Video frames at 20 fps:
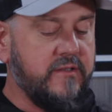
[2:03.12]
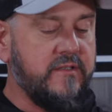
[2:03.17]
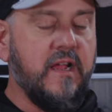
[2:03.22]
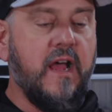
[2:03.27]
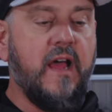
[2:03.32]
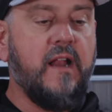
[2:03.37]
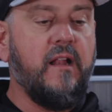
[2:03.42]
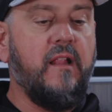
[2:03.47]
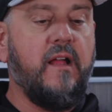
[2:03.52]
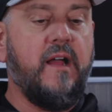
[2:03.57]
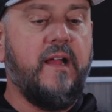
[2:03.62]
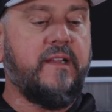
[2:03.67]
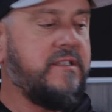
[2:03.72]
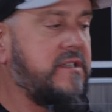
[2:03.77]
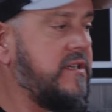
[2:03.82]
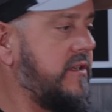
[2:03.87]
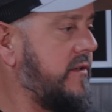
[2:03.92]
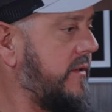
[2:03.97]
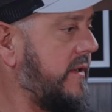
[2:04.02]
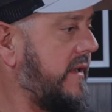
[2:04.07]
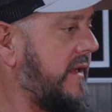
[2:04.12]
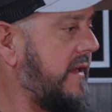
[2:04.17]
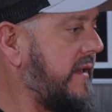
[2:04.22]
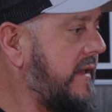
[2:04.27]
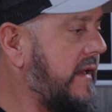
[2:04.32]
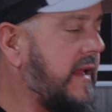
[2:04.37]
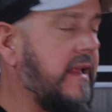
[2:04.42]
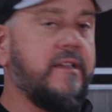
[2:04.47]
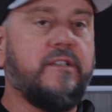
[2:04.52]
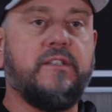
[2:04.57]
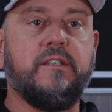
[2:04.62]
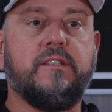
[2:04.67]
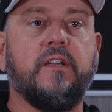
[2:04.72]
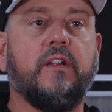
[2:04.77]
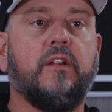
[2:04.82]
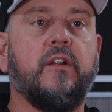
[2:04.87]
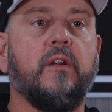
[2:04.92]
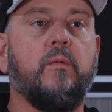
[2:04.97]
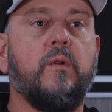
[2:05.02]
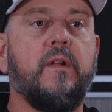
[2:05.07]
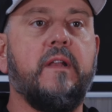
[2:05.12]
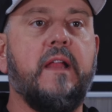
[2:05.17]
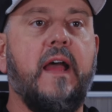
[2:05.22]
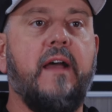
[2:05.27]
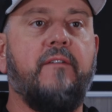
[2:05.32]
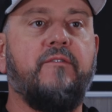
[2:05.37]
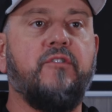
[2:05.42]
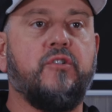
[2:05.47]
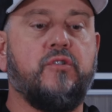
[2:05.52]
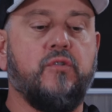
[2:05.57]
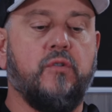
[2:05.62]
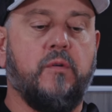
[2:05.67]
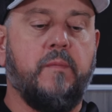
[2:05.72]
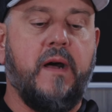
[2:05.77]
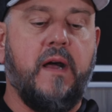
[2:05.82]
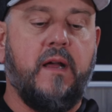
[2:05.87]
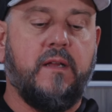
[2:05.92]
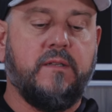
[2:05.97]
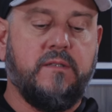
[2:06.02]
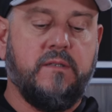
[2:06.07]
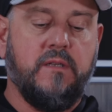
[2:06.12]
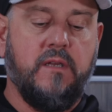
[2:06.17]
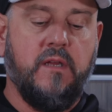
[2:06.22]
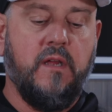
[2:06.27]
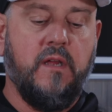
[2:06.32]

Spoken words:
not a lot to it, and it's just a good one to have in your toolbox.